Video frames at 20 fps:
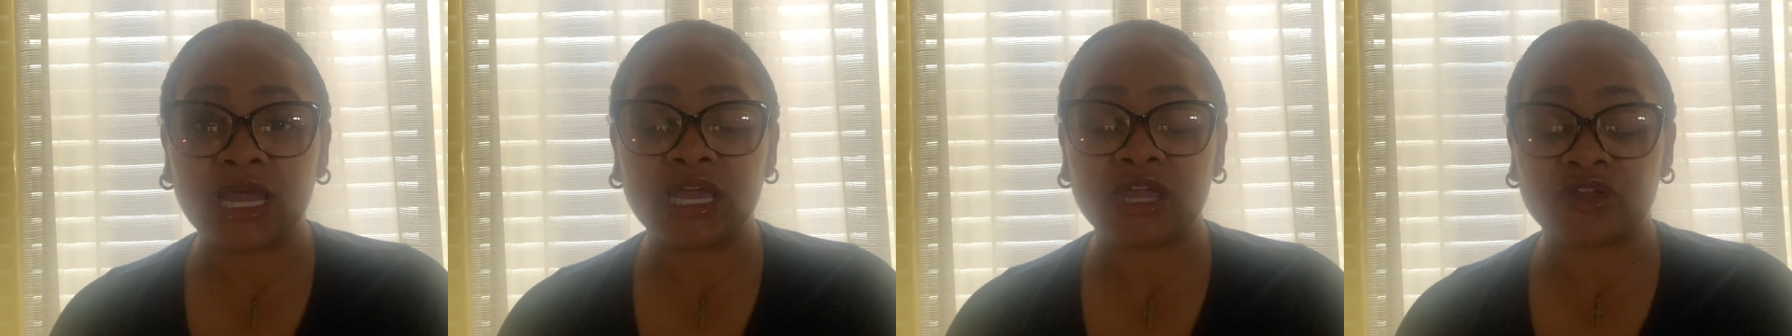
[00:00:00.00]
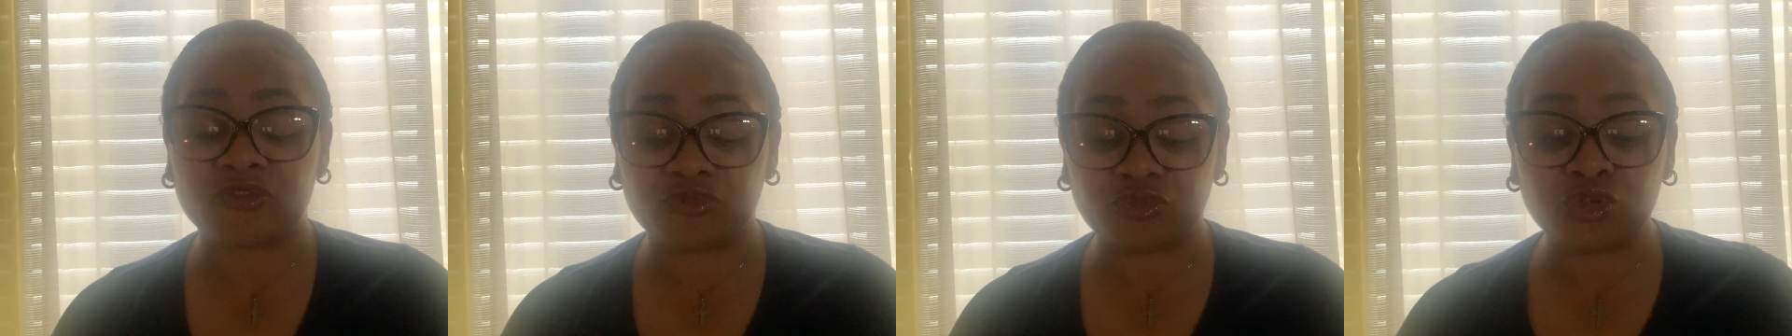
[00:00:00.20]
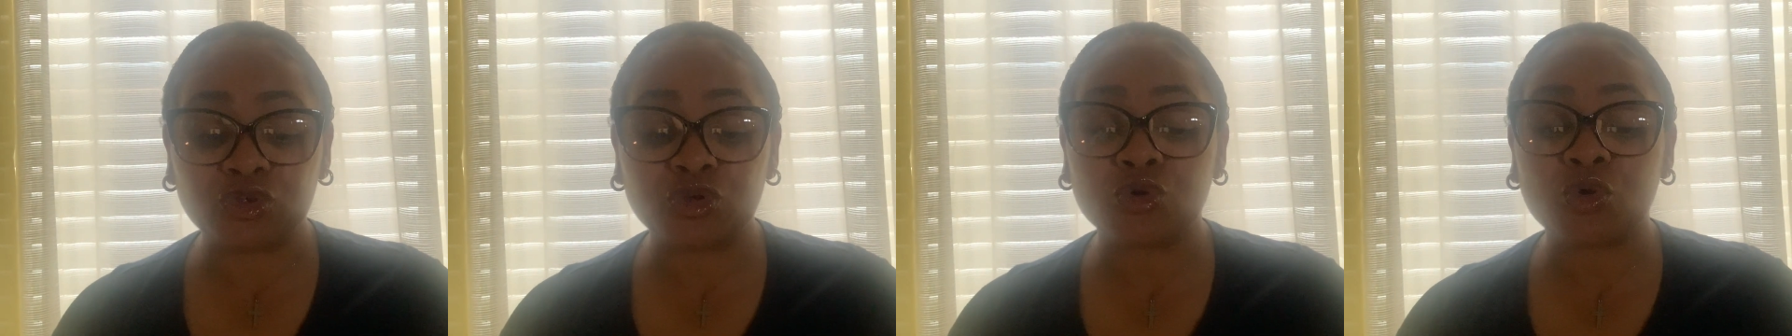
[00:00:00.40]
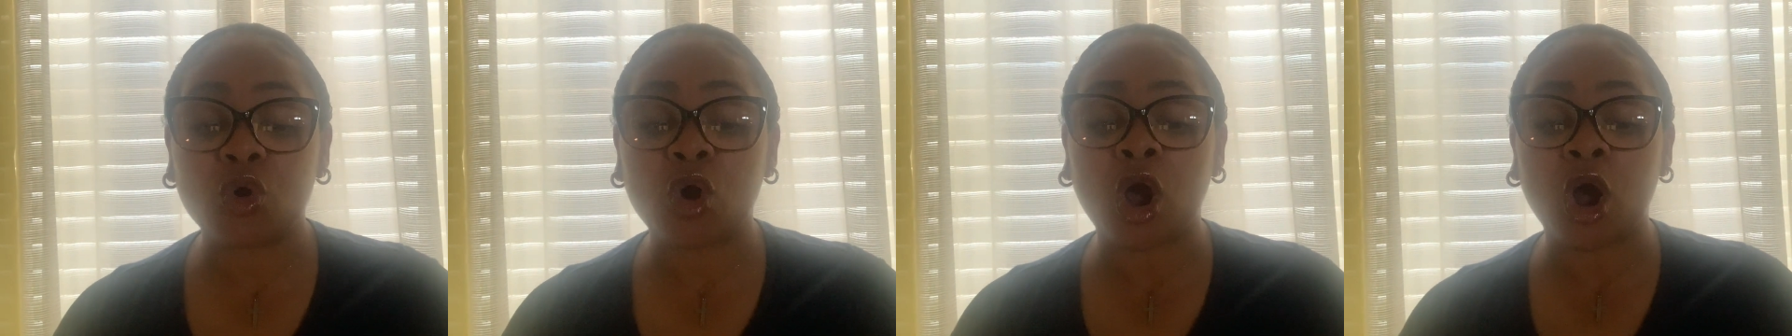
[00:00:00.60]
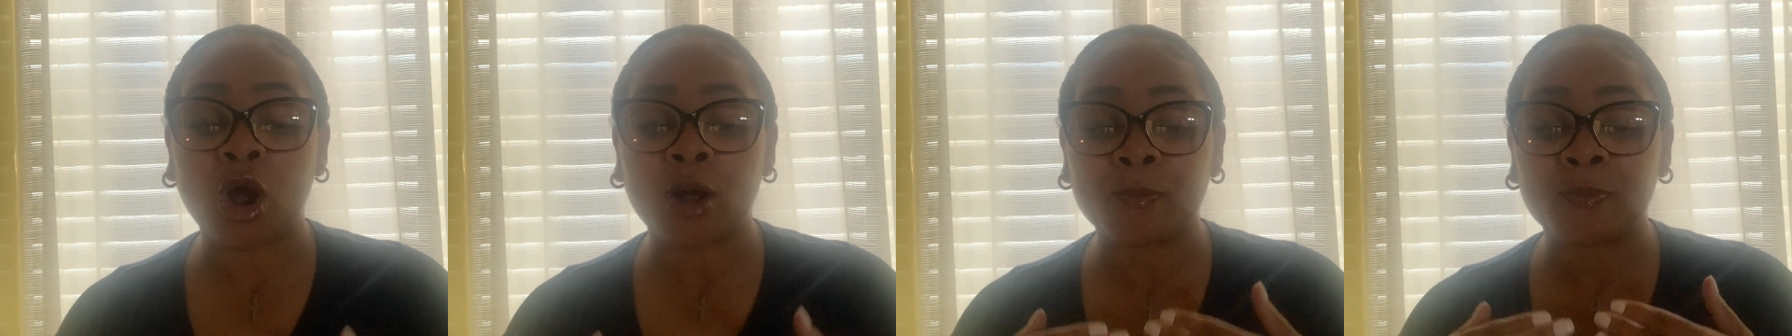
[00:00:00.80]
If you
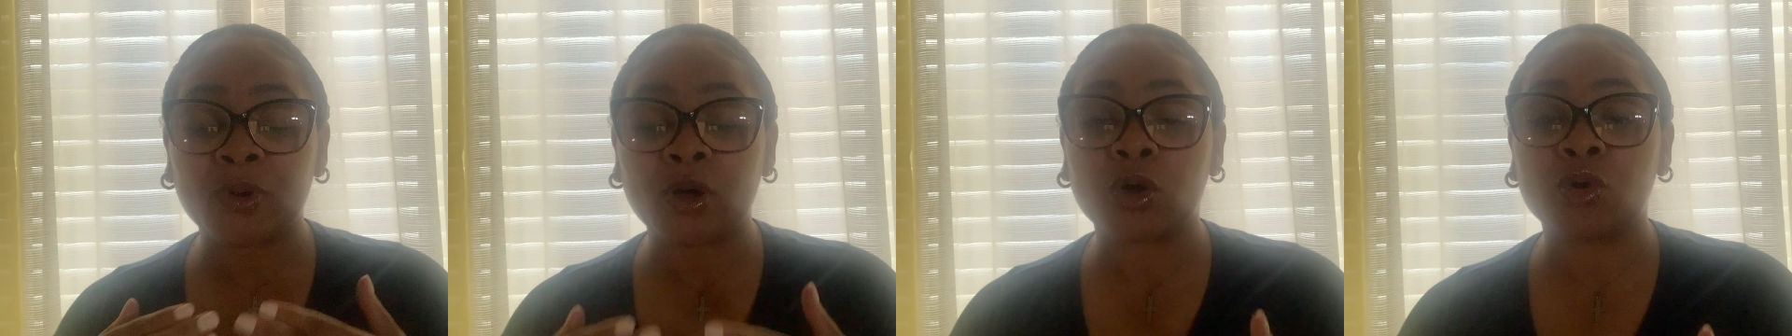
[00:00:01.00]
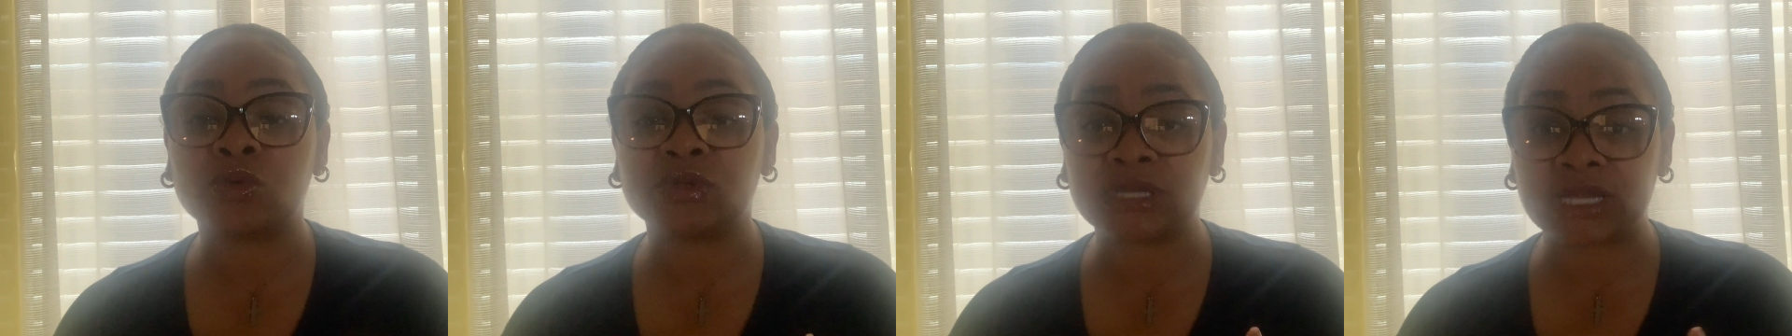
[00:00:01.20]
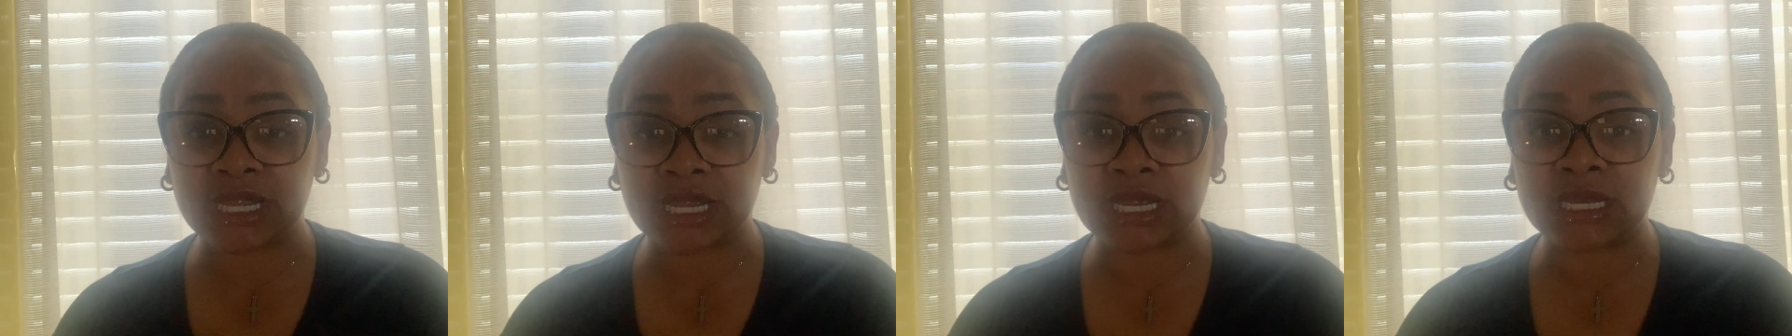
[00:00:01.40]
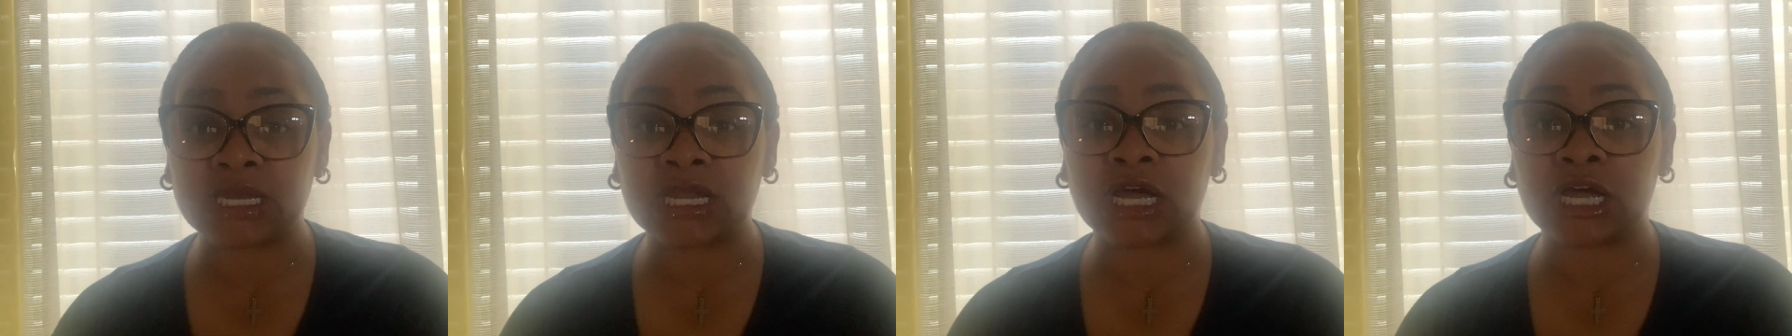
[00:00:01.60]
are both in